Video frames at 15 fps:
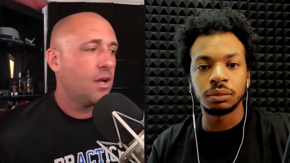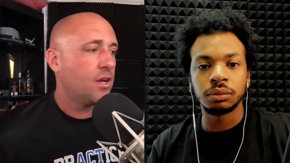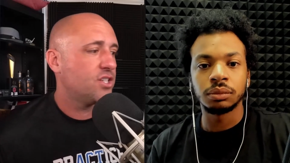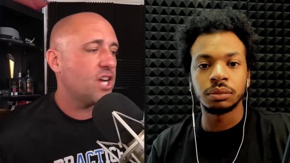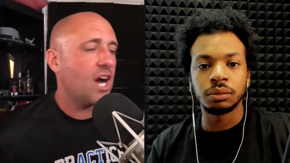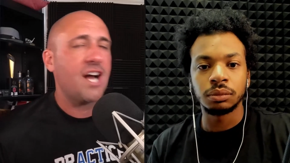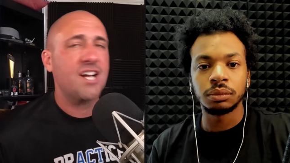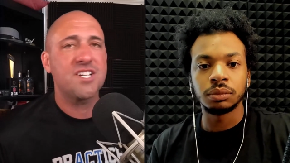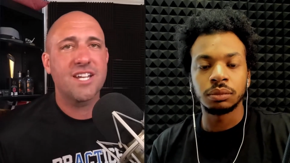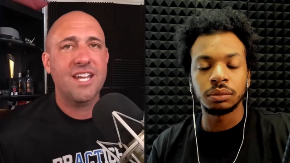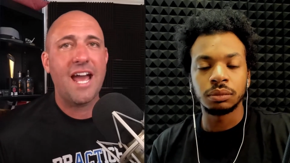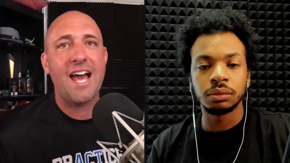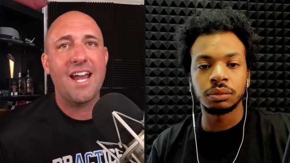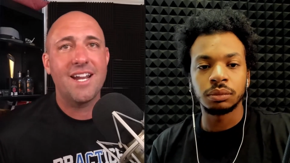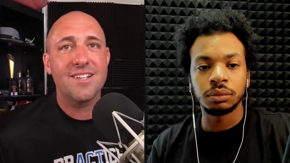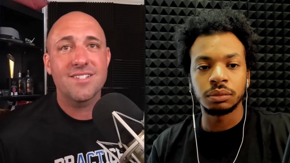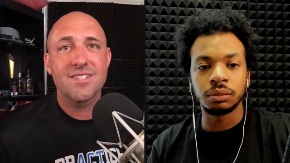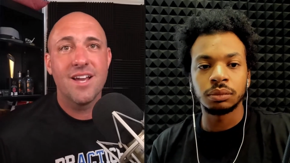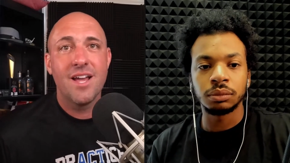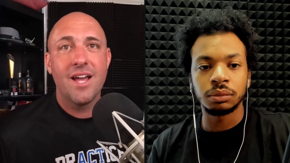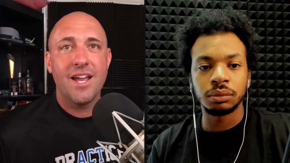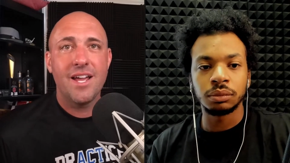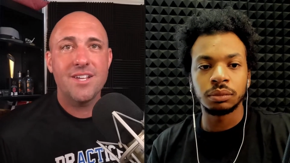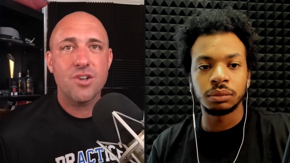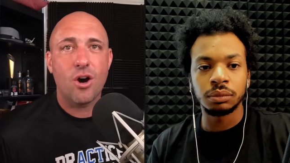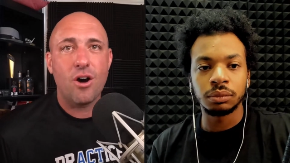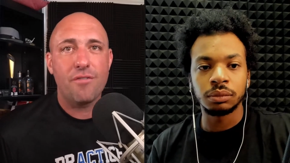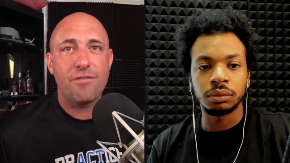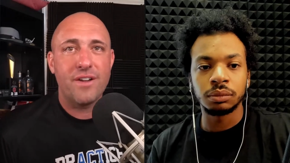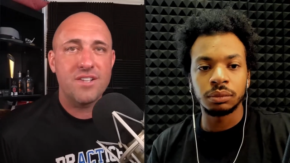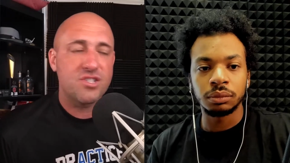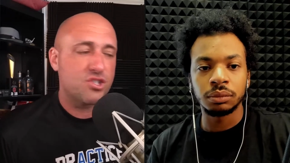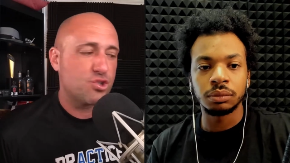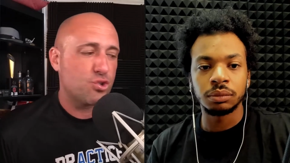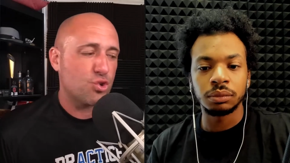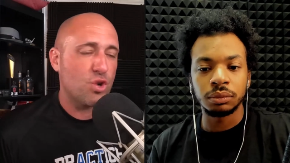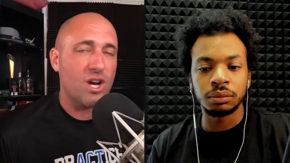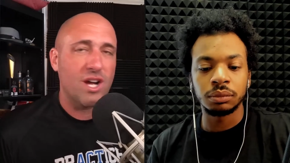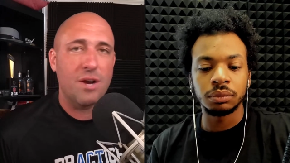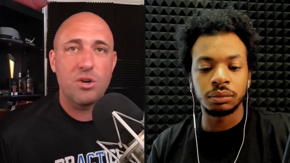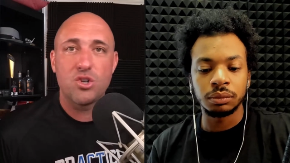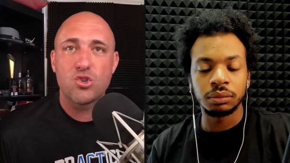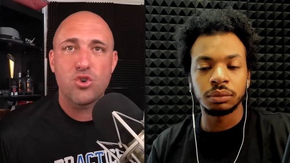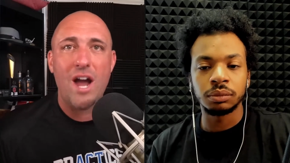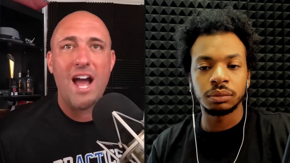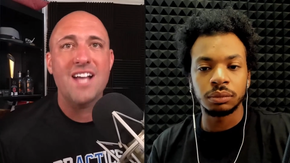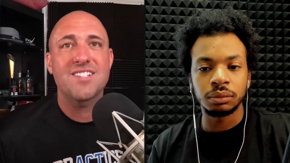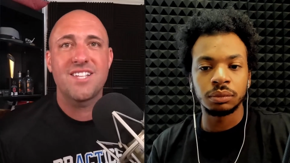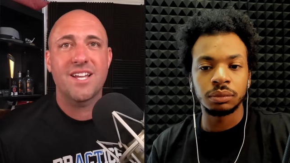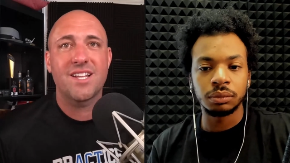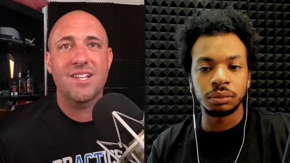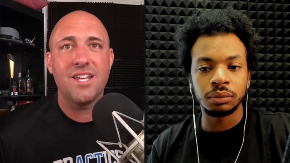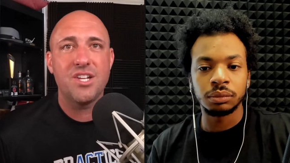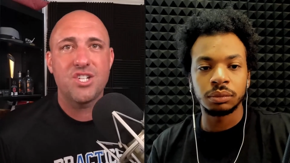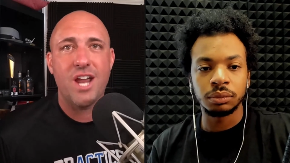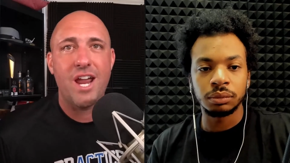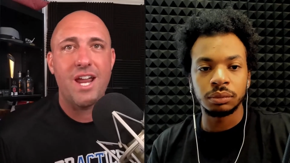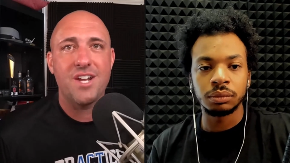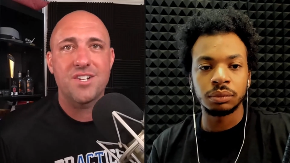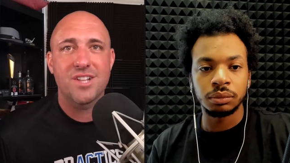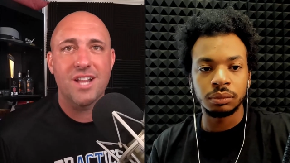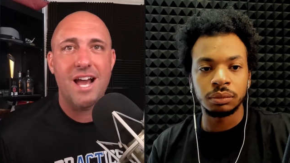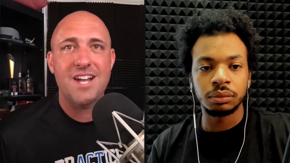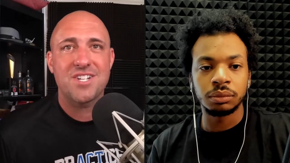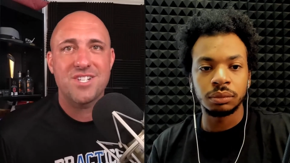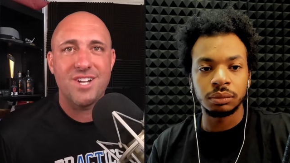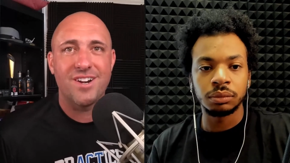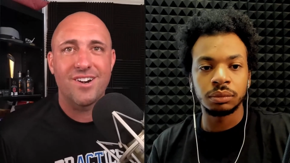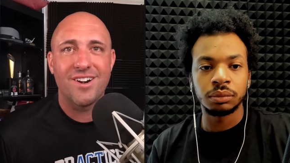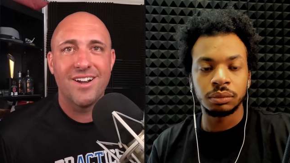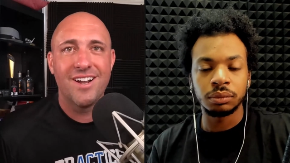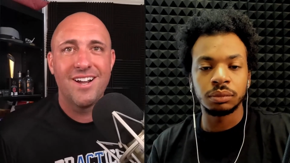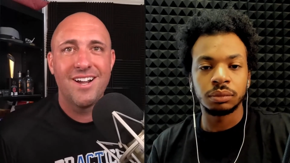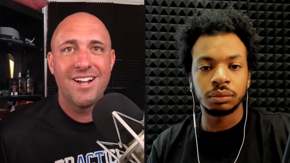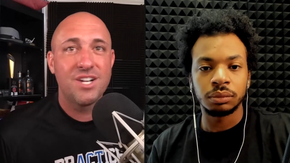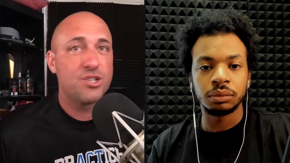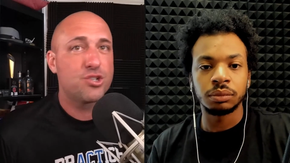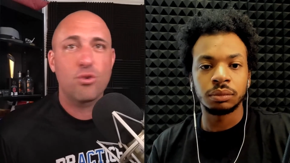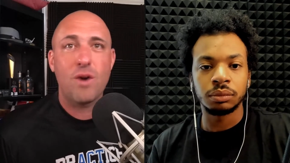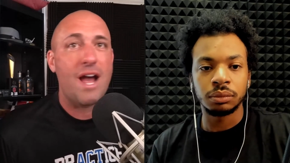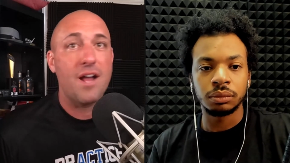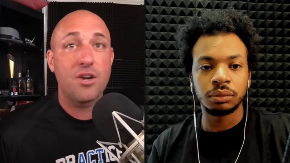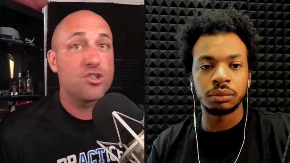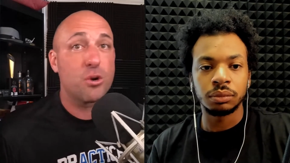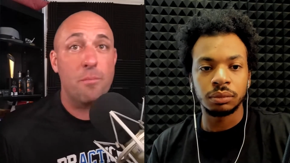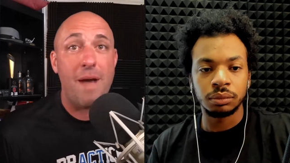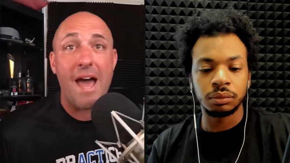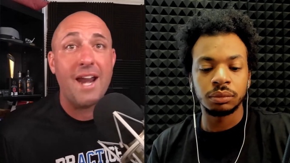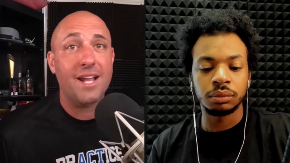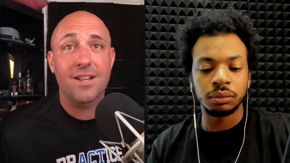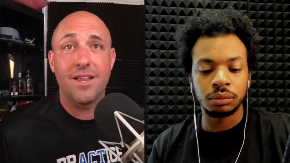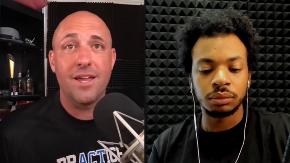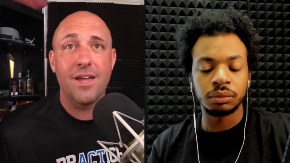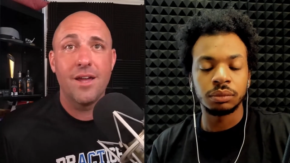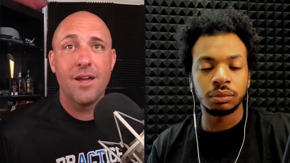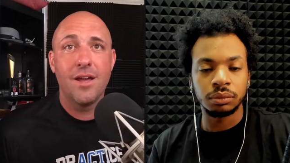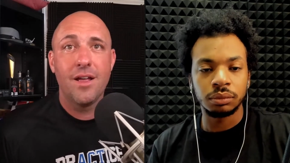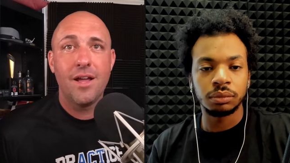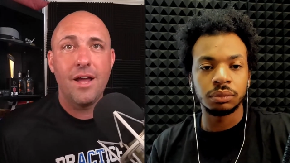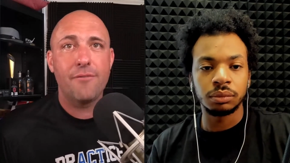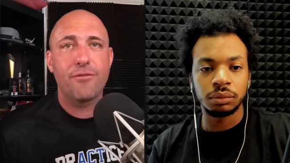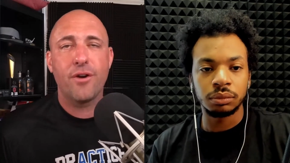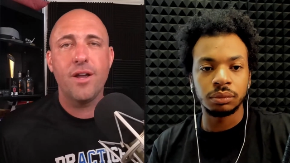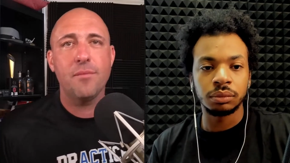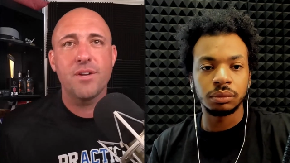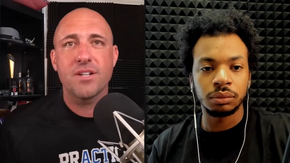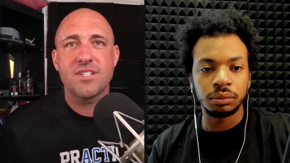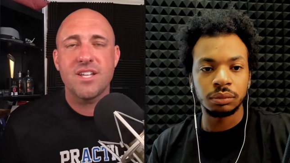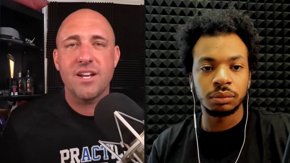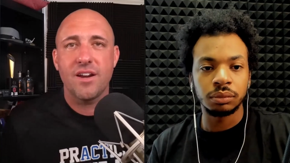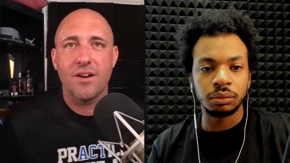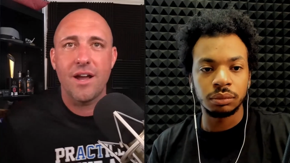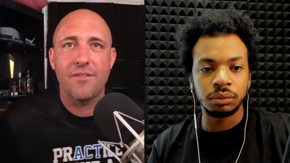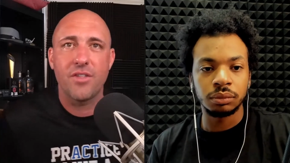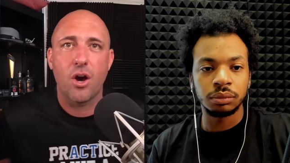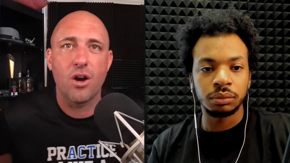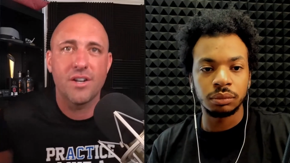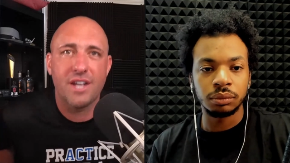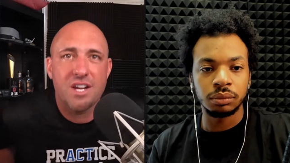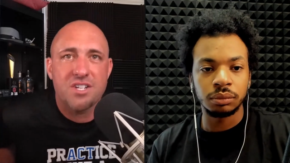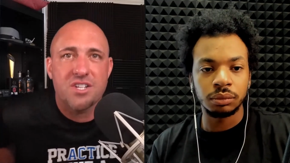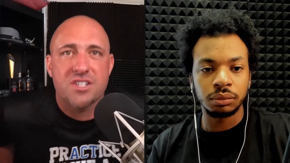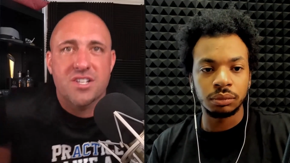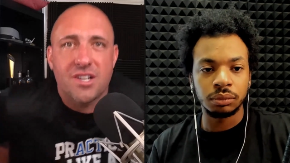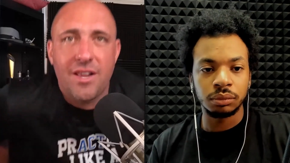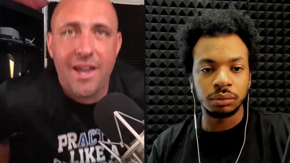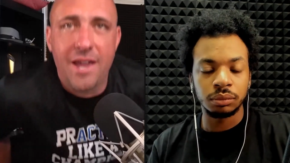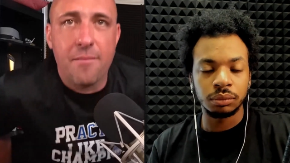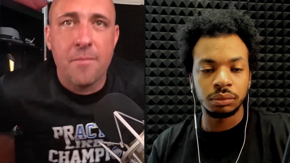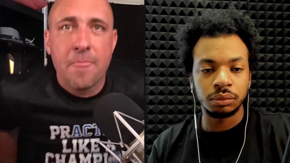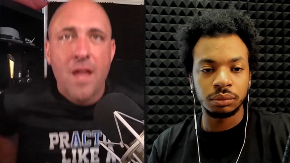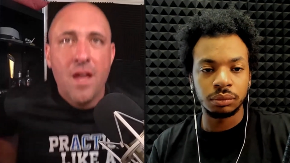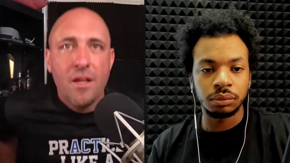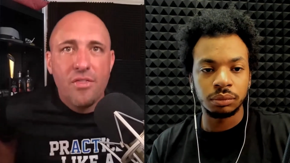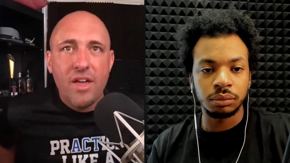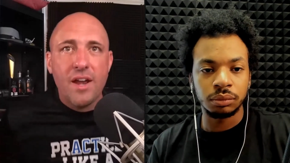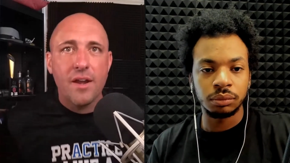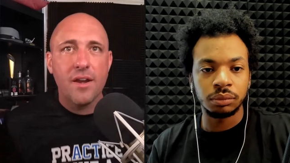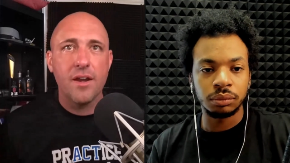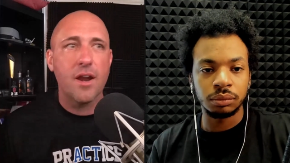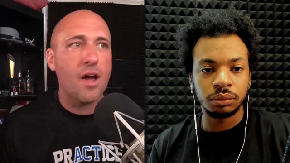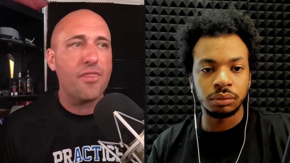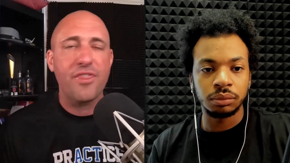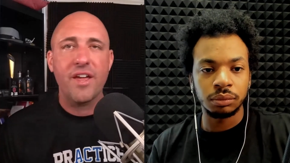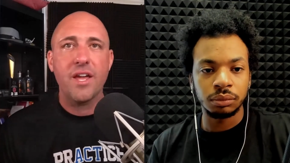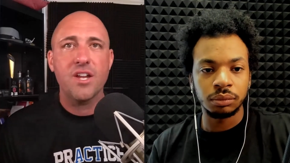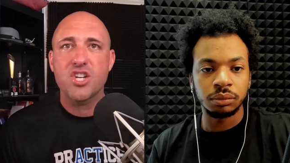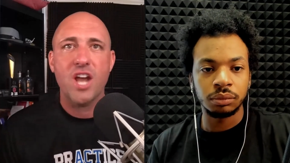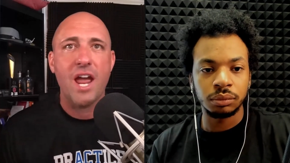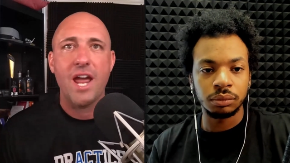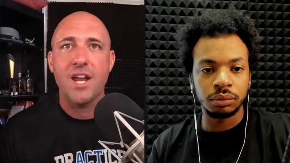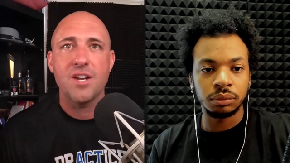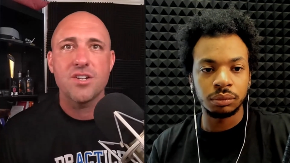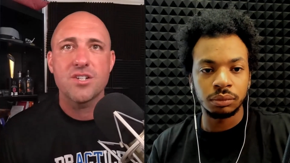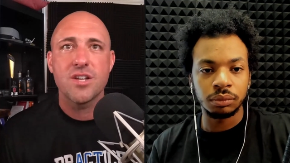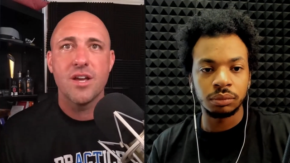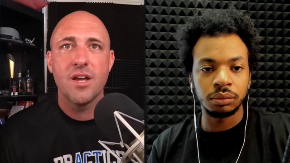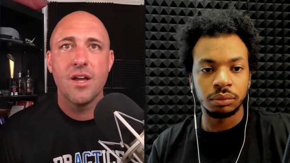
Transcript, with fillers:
Speaker 1: Josh Gattis, his offense drastically changed last year. Dramatically. And for him to sit here and have the audacious claim that nothing changed,